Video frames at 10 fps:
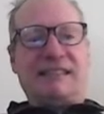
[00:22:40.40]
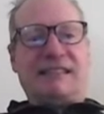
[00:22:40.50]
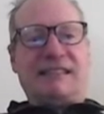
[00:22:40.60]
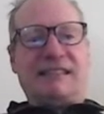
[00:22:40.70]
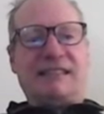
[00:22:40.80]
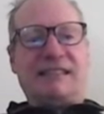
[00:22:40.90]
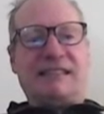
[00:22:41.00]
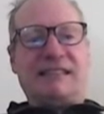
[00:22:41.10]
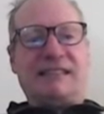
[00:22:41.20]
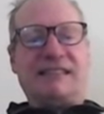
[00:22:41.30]

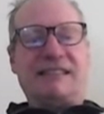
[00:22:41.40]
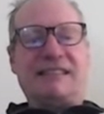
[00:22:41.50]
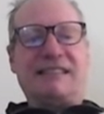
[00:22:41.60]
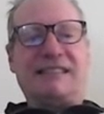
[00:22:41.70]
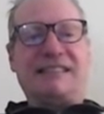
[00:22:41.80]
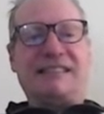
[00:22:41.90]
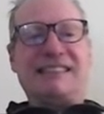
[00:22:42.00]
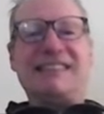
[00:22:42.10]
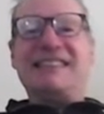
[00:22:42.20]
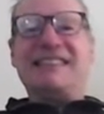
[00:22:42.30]

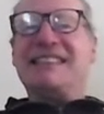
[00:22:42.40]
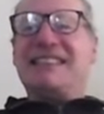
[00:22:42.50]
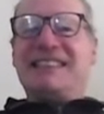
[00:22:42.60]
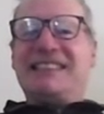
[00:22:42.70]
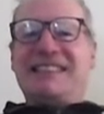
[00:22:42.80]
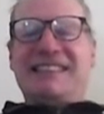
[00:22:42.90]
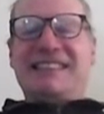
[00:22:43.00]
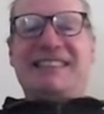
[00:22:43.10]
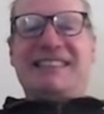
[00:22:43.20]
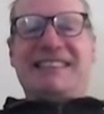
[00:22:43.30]

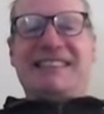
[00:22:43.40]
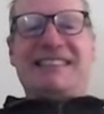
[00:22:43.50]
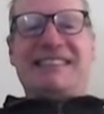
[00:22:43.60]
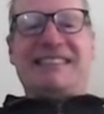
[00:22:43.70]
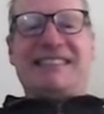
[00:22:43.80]
(silent)